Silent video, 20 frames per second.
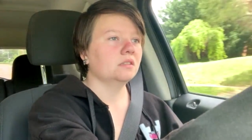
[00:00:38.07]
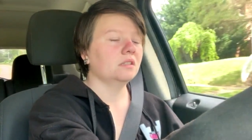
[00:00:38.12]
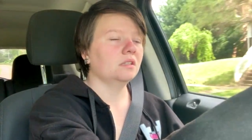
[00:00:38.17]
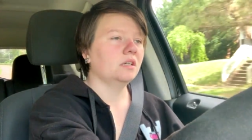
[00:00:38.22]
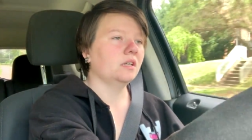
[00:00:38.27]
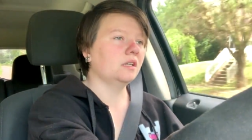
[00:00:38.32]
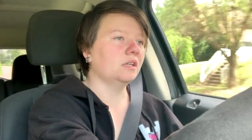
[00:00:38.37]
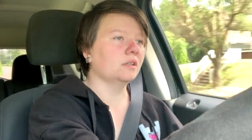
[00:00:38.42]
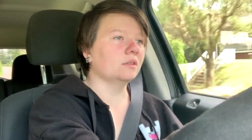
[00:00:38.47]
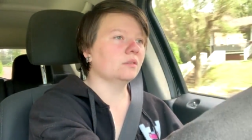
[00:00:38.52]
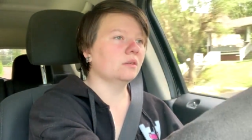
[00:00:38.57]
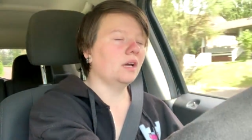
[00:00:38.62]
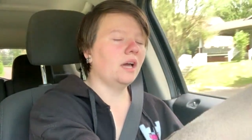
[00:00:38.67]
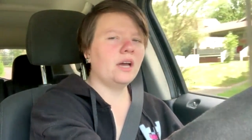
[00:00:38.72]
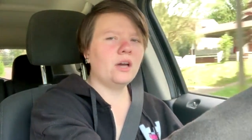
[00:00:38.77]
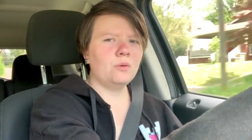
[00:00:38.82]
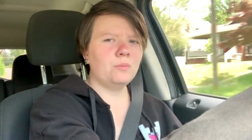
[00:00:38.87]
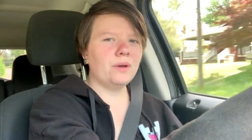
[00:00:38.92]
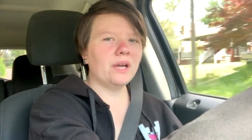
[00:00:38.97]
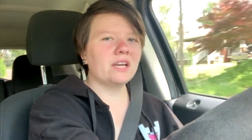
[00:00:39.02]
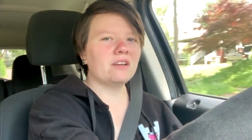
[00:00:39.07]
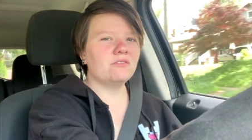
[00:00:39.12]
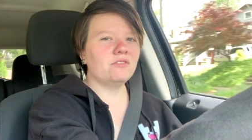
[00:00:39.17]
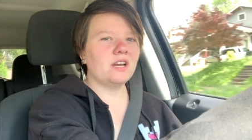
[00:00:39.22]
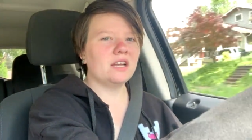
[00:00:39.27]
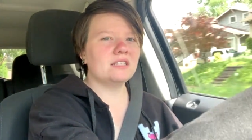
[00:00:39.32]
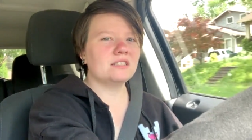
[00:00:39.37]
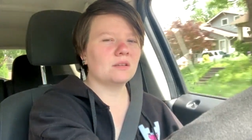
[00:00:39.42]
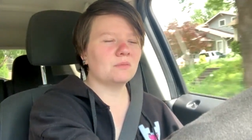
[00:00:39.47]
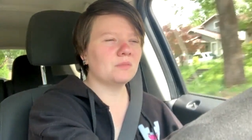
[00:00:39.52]
I don't know. I hope I can
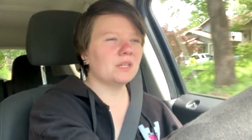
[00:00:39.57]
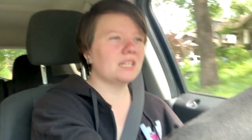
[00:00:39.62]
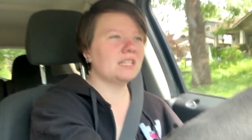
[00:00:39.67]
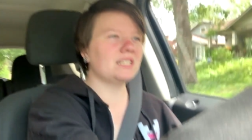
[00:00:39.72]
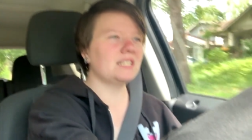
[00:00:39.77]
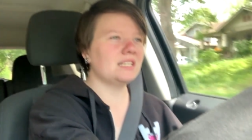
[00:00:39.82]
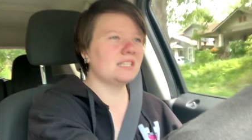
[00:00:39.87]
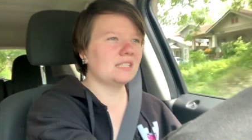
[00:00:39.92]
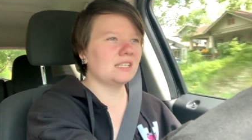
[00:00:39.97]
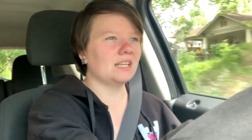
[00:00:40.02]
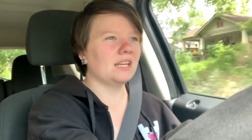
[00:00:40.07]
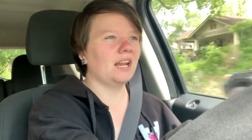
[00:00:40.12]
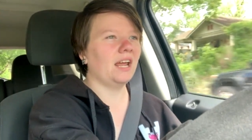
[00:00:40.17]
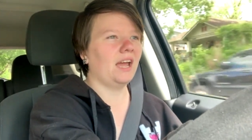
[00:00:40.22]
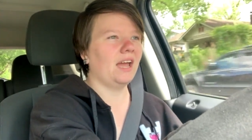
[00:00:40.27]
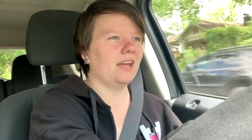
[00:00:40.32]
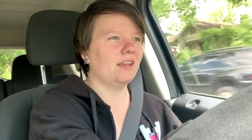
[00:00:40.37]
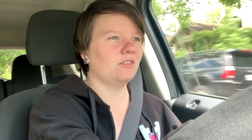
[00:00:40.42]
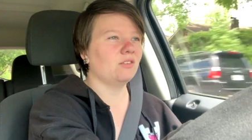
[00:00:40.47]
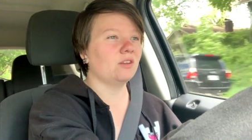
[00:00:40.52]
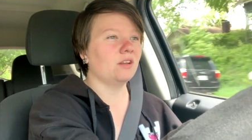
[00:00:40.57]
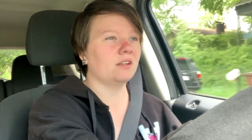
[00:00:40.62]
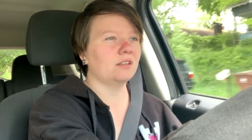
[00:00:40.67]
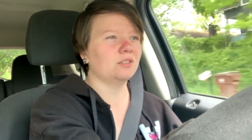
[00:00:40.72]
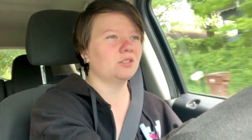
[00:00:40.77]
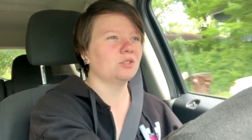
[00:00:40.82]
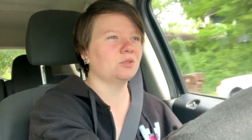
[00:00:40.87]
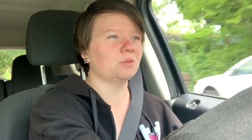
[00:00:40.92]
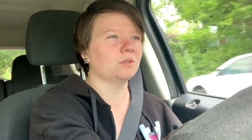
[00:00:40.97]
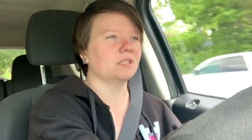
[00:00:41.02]
find something decent at the
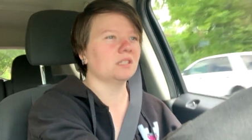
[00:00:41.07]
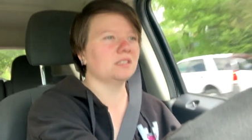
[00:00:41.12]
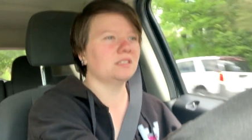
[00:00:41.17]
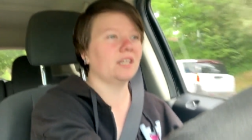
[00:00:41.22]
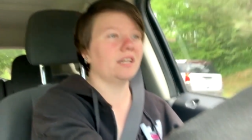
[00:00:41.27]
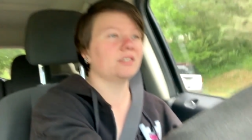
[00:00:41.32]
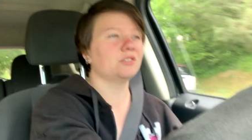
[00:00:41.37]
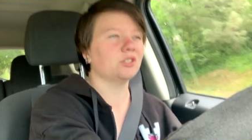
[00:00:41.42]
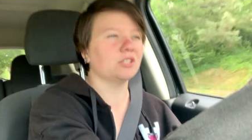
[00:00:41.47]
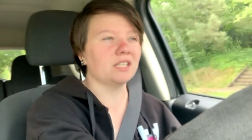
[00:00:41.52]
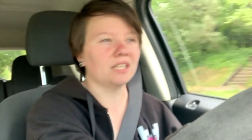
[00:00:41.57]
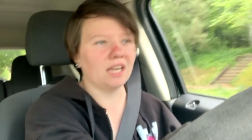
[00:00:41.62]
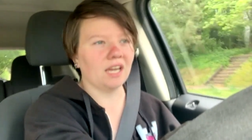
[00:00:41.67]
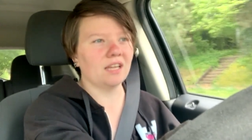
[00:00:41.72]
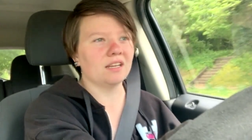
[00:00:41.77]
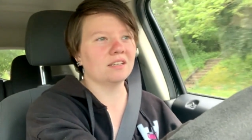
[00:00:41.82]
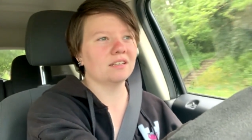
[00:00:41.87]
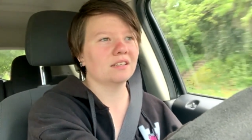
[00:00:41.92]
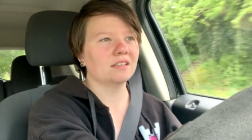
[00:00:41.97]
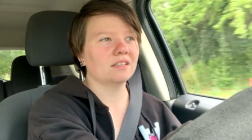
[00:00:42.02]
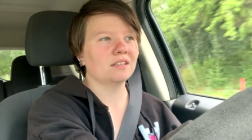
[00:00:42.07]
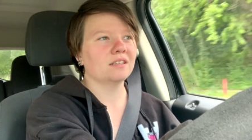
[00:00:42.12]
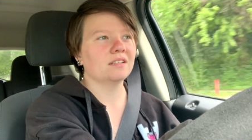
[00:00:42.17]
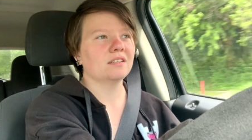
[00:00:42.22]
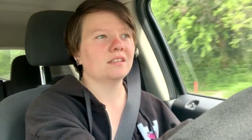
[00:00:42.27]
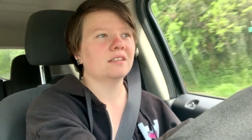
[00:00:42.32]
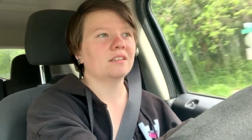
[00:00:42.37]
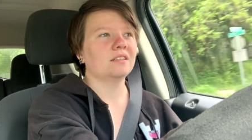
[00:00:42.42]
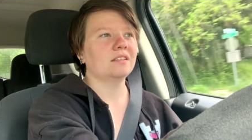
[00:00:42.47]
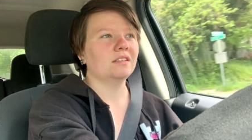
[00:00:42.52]
dollar store to actually get
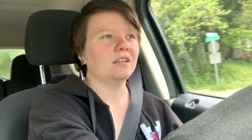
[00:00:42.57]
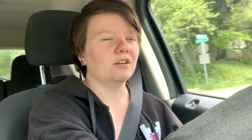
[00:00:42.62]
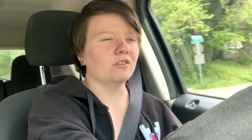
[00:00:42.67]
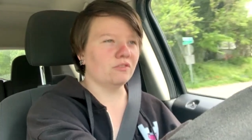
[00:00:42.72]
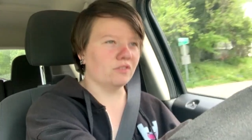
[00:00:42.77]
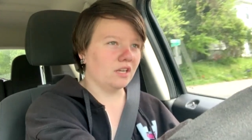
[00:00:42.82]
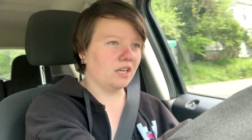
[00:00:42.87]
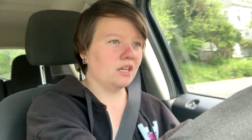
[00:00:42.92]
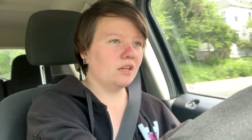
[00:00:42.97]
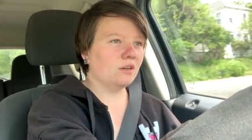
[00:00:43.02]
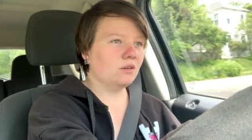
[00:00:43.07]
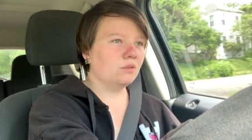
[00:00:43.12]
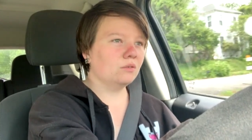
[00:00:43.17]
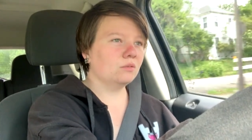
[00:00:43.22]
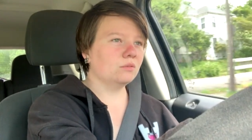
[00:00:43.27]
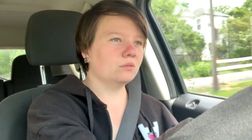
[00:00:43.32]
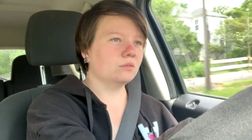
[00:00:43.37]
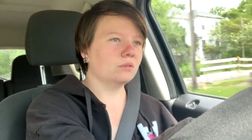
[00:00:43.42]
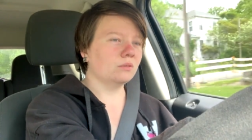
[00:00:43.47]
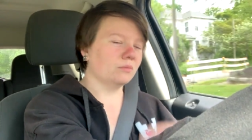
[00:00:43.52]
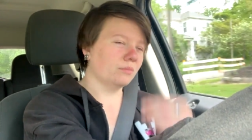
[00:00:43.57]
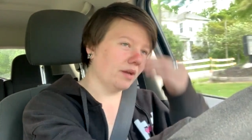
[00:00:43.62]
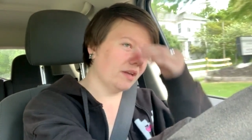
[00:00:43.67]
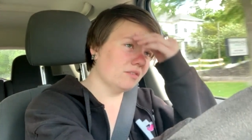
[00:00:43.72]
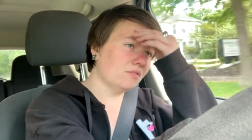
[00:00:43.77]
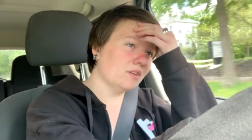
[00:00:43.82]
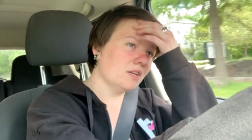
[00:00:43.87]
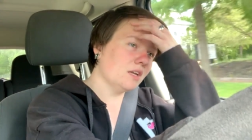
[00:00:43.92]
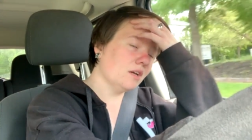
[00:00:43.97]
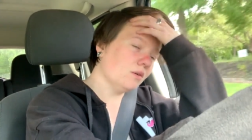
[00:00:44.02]
a video or make
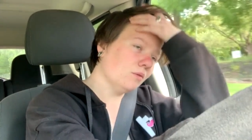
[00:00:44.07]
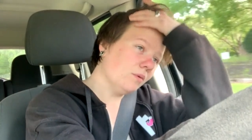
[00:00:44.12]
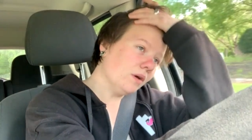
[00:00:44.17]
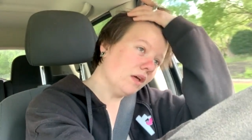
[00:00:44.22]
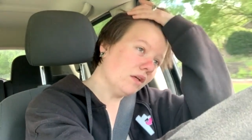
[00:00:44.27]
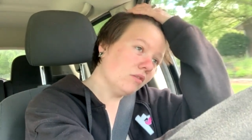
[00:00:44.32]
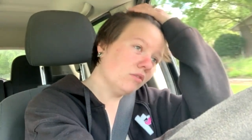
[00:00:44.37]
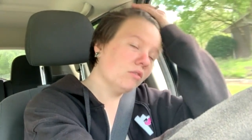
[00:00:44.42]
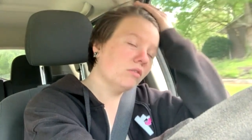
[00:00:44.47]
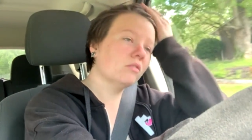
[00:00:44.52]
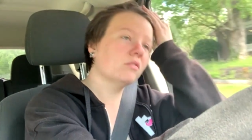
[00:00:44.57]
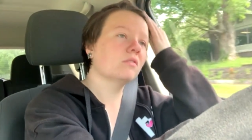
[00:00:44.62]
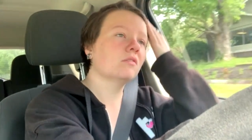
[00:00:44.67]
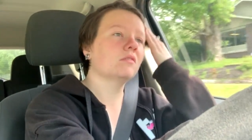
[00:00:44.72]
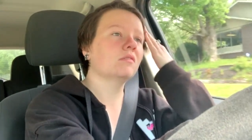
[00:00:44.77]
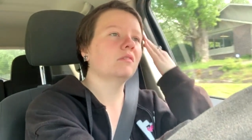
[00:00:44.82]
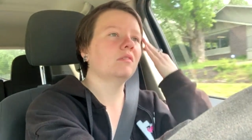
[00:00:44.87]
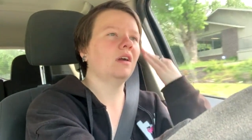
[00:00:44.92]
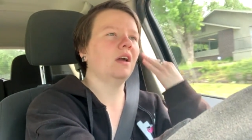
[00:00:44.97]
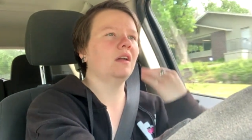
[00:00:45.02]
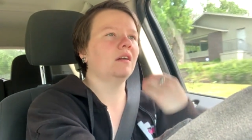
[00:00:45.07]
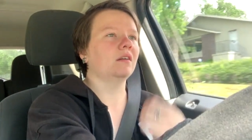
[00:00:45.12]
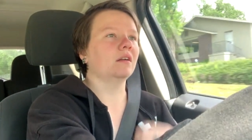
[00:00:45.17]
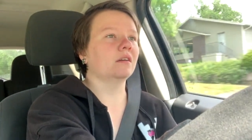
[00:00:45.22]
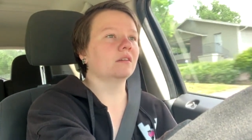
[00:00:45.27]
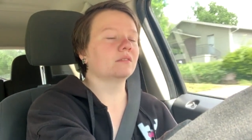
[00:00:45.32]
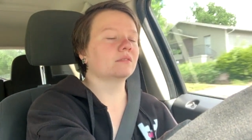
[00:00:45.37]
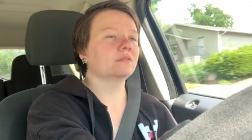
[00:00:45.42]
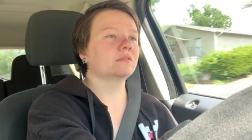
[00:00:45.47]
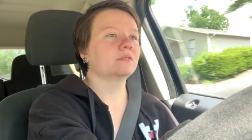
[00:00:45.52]
a video with. I don't know.